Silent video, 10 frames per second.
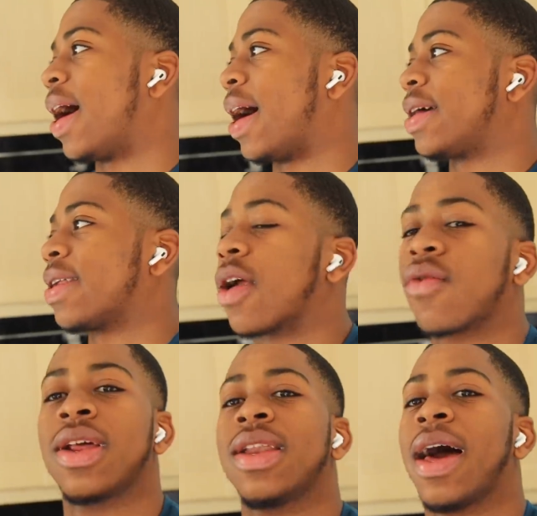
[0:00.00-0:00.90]
and I
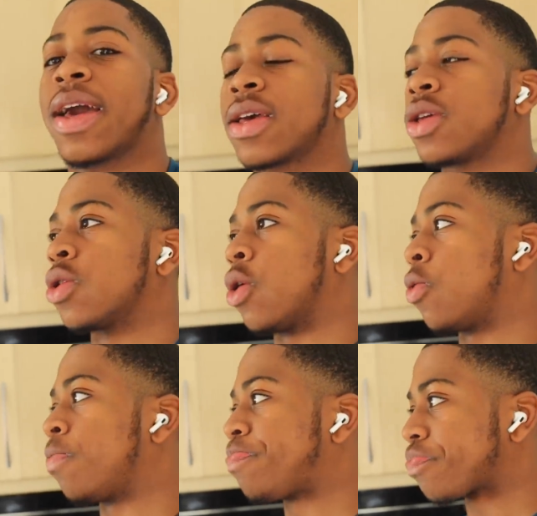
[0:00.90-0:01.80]
really like, you
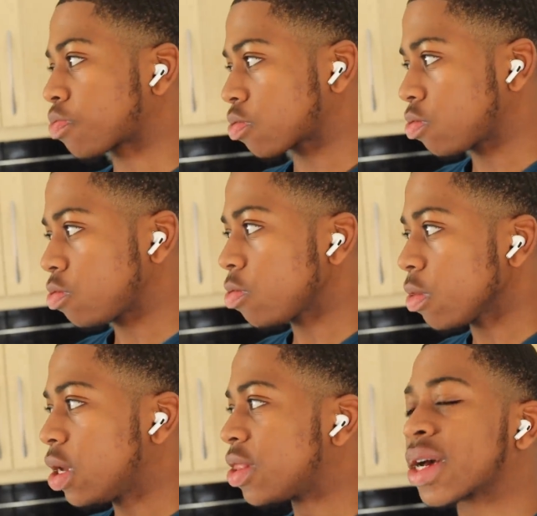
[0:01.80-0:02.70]
know,
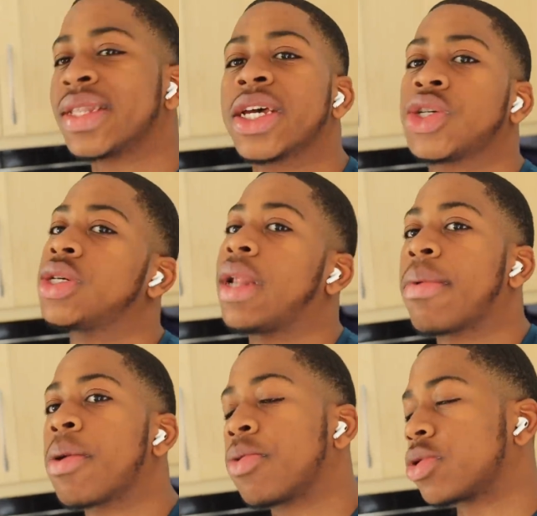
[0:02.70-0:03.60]
the condition I'm
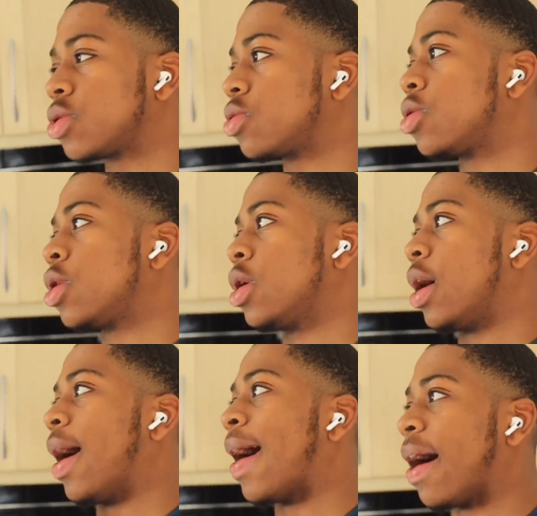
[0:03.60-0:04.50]
able to
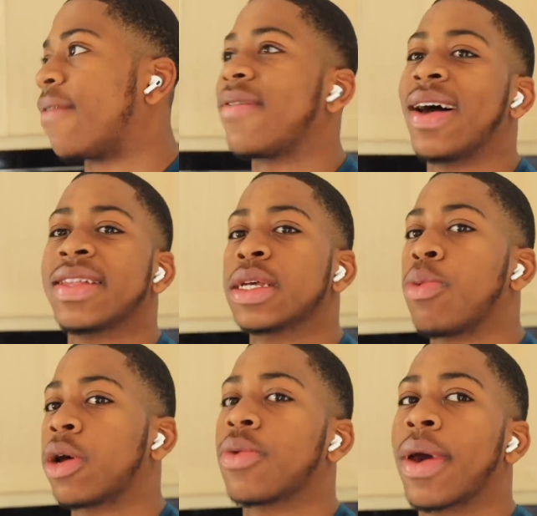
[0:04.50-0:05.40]
have at this
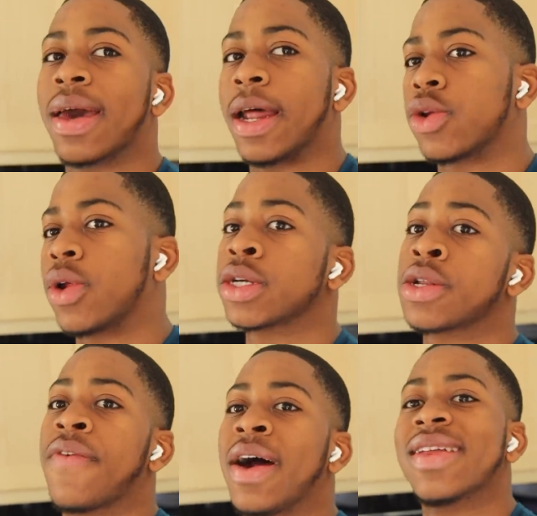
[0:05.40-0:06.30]
body weight, and I don't
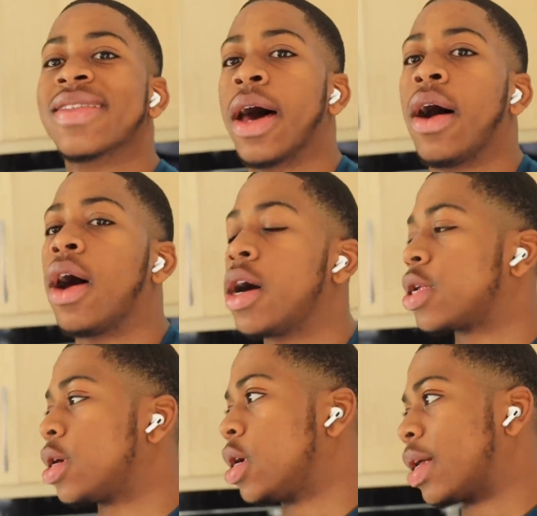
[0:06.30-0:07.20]
actually find it that hard
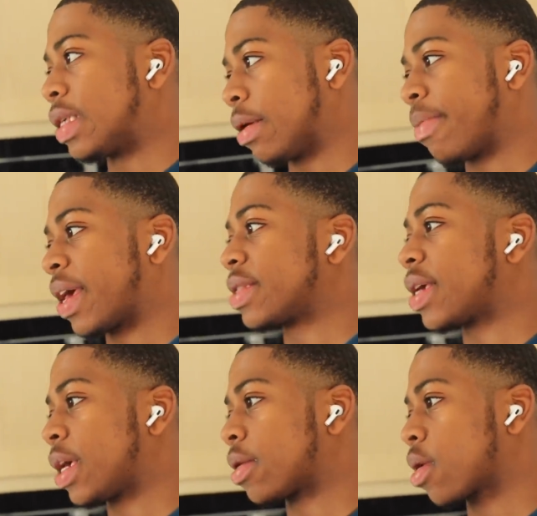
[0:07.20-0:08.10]
to
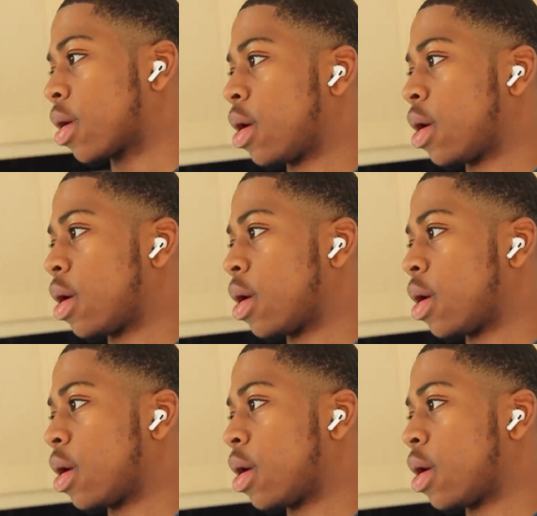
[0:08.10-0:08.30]
maintain.